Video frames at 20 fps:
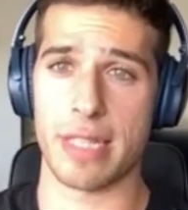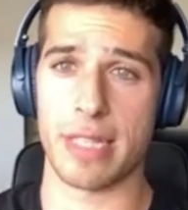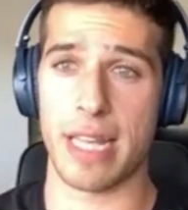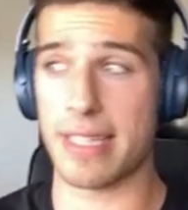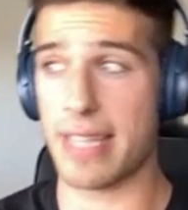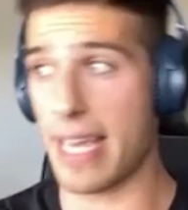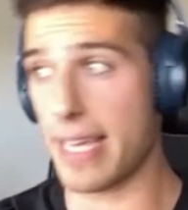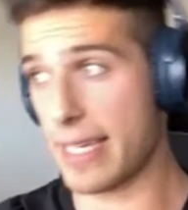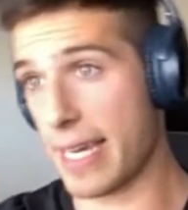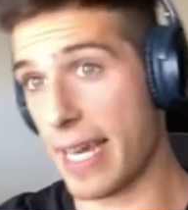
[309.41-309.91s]
Like
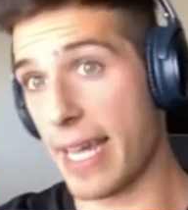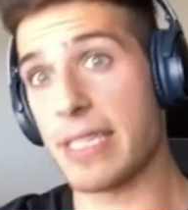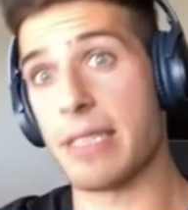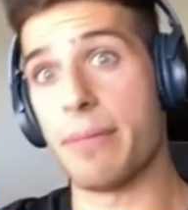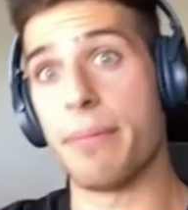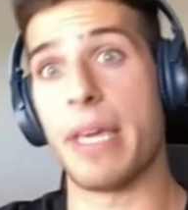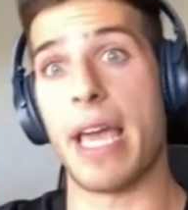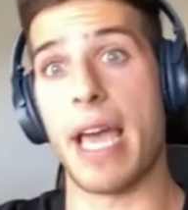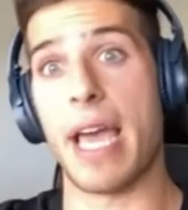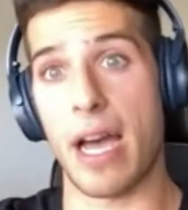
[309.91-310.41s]
they kicked
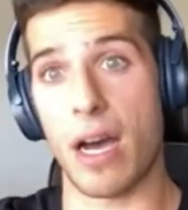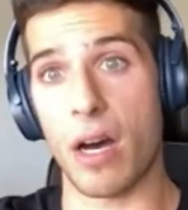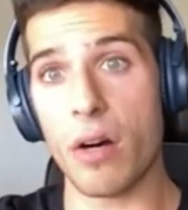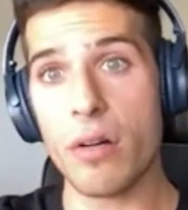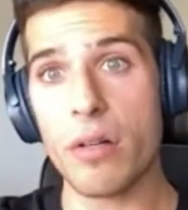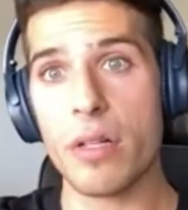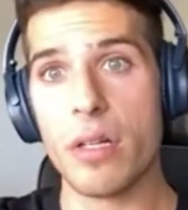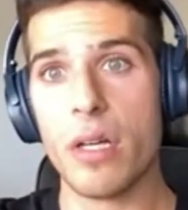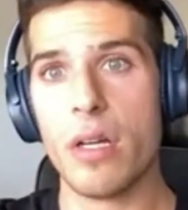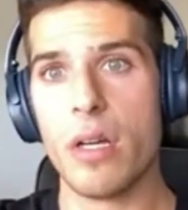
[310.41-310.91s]
me
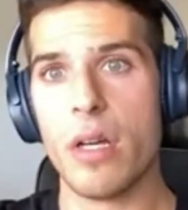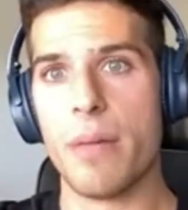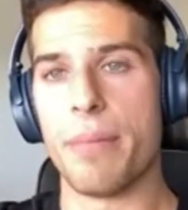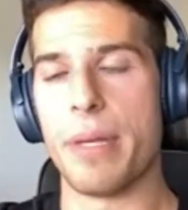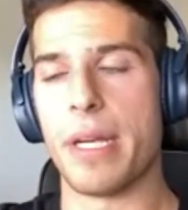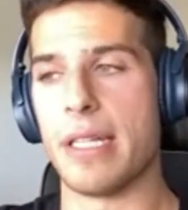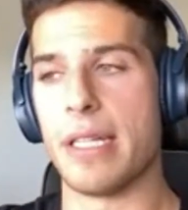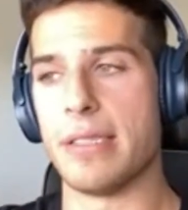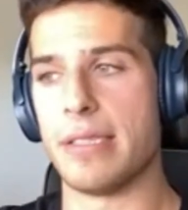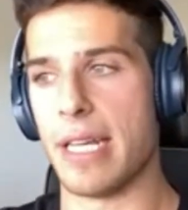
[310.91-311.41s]
out
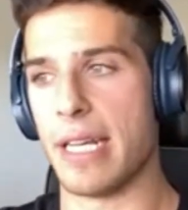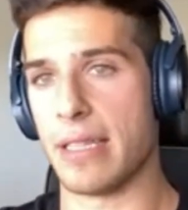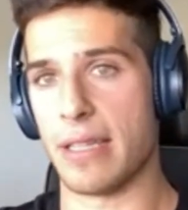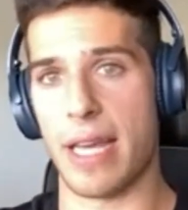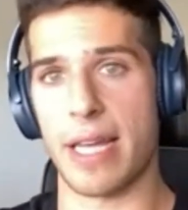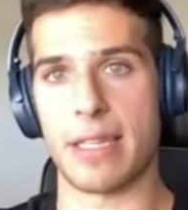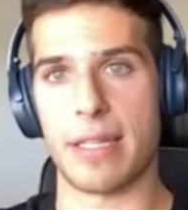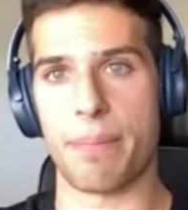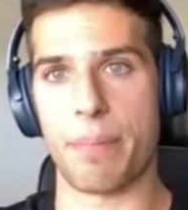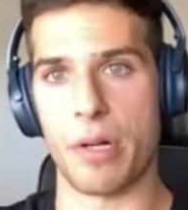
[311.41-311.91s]
because they didn't
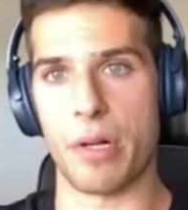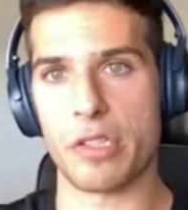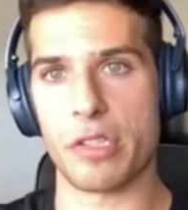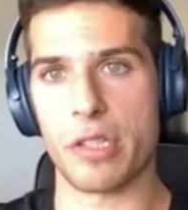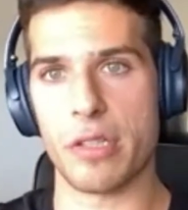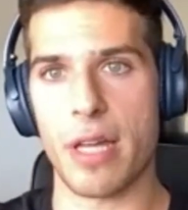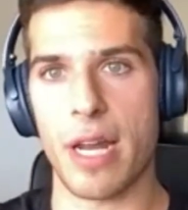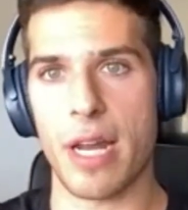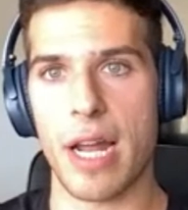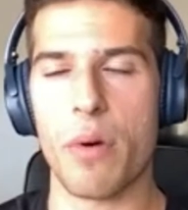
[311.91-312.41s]
like the
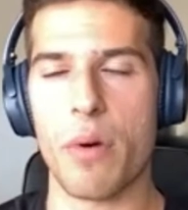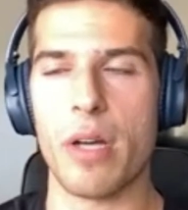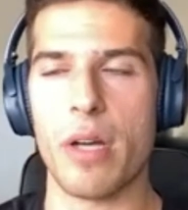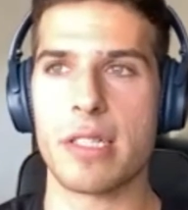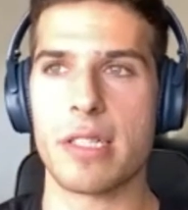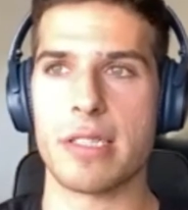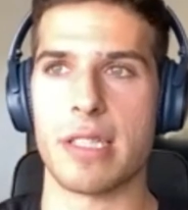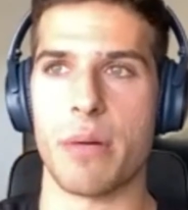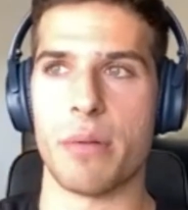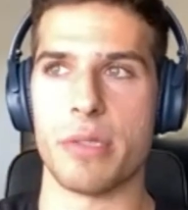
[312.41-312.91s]
person that I was,
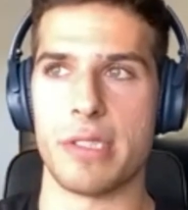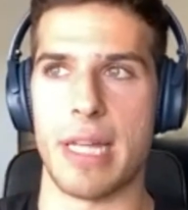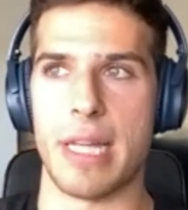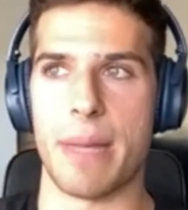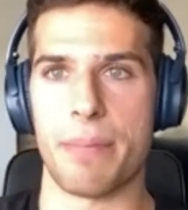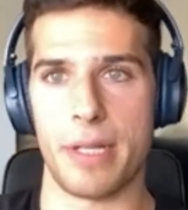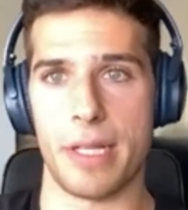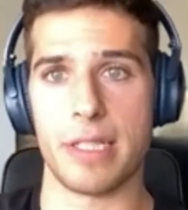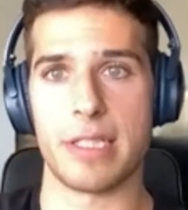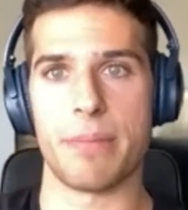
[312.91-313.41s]
because I was
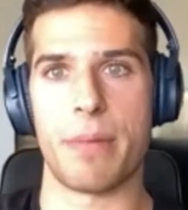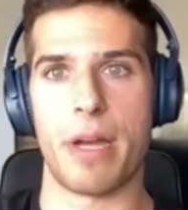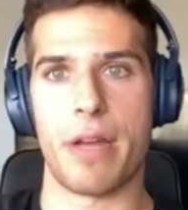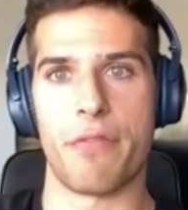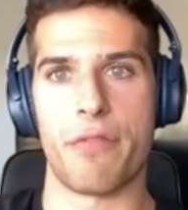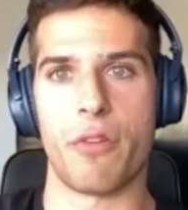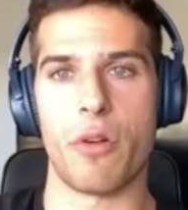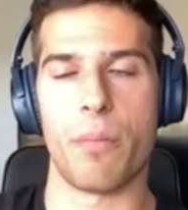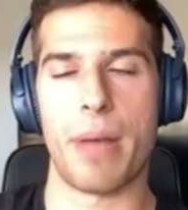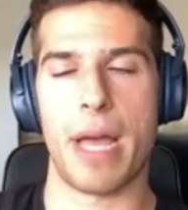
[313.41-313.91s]
stepping into my
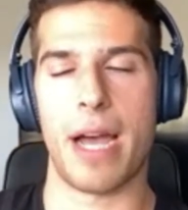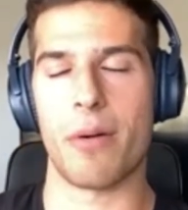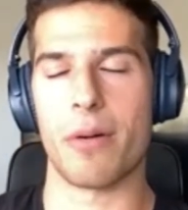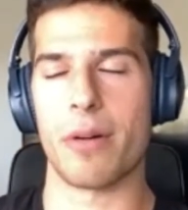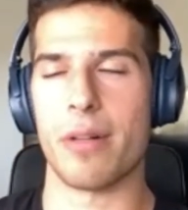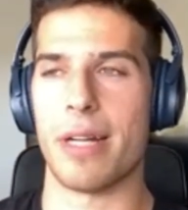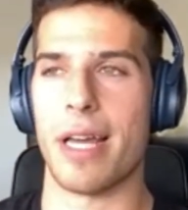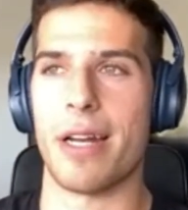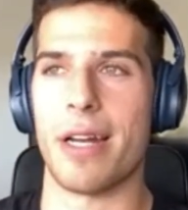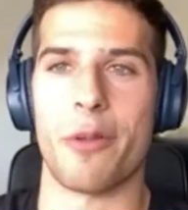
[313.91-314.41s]
full power.
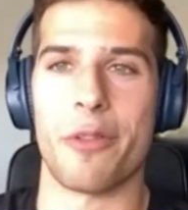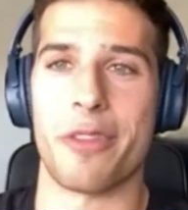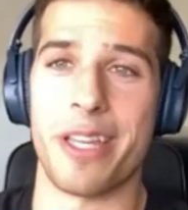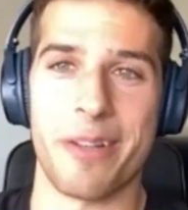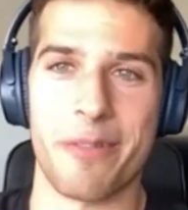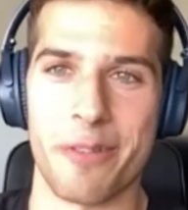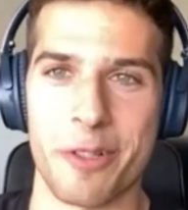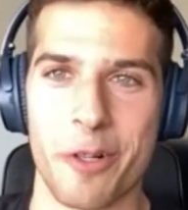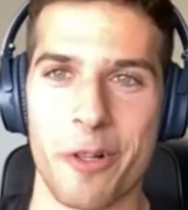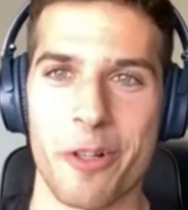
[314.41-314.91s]
And I don't
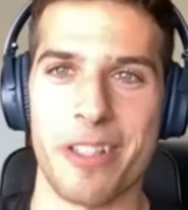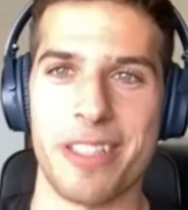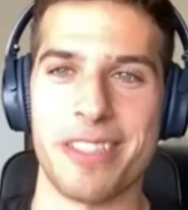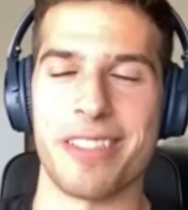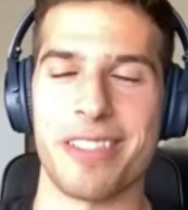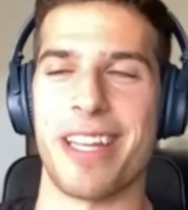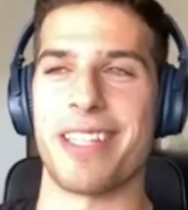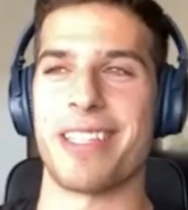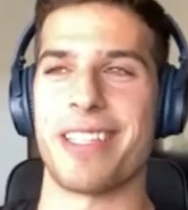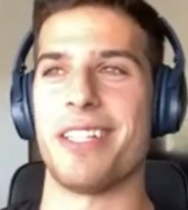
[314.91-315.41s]
think fraternities
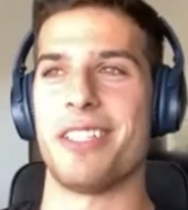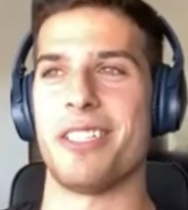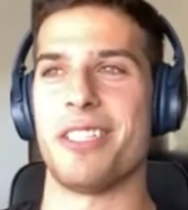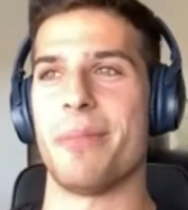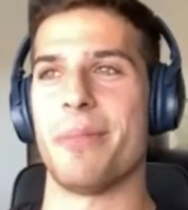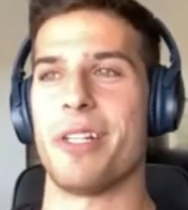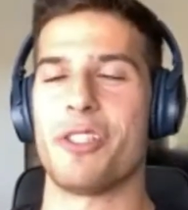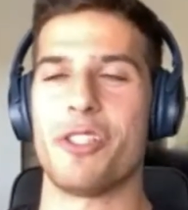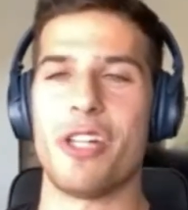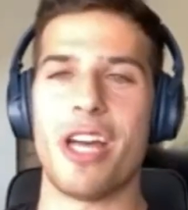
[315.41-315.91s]
like that too
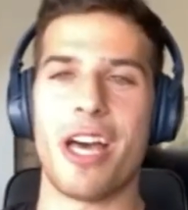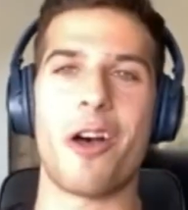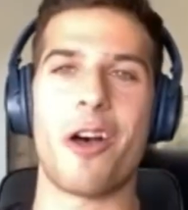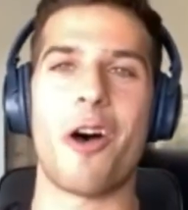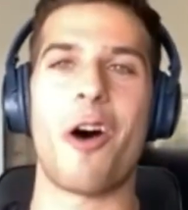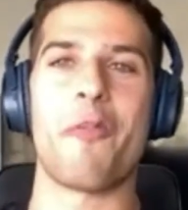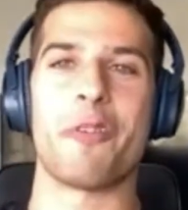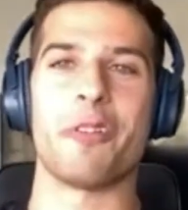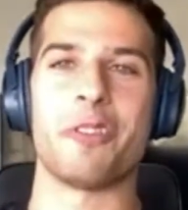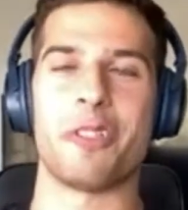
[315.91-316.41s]
much. Not
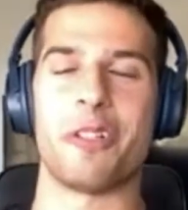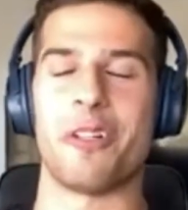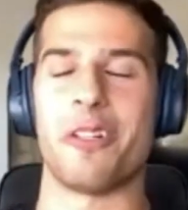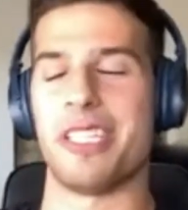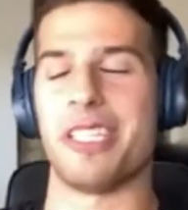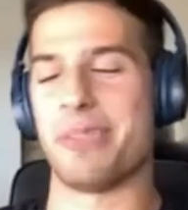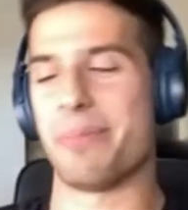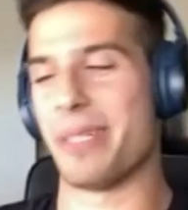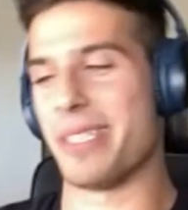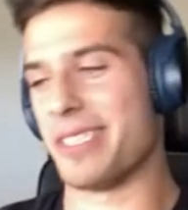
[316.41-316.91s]
all
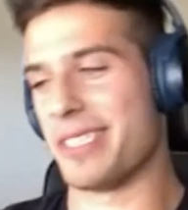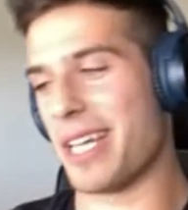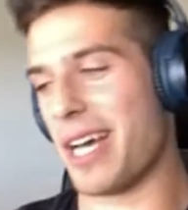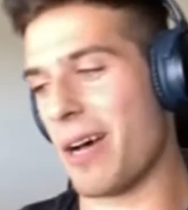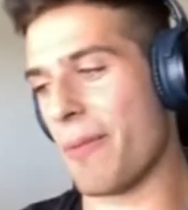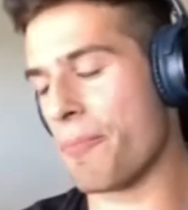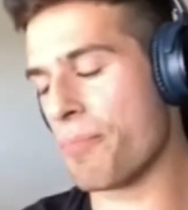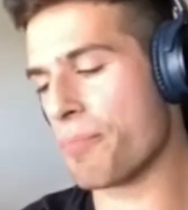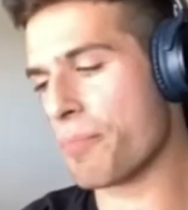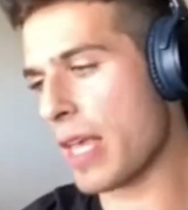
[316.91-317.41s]
fraternities, but
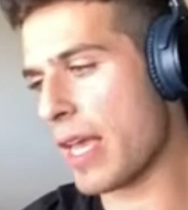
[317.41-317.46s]
some.